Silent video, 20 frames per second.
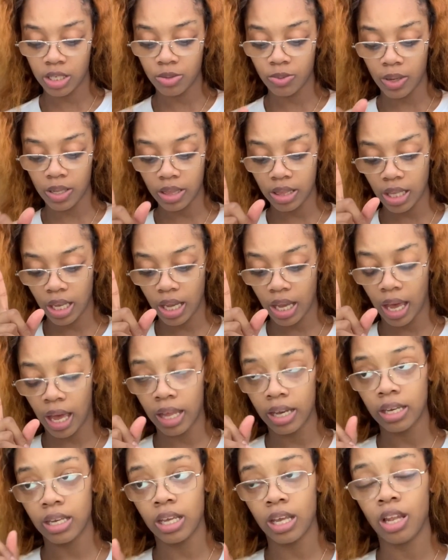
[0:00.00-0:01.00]
One thing I
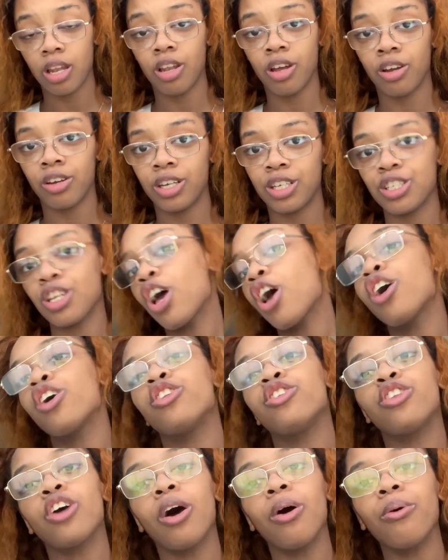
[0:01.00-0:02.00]
did learn is
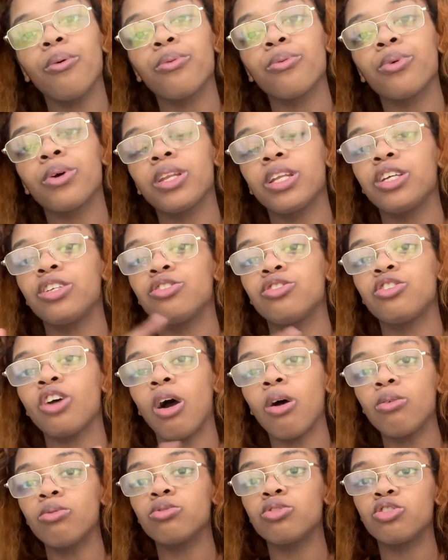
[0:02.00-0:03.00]
don't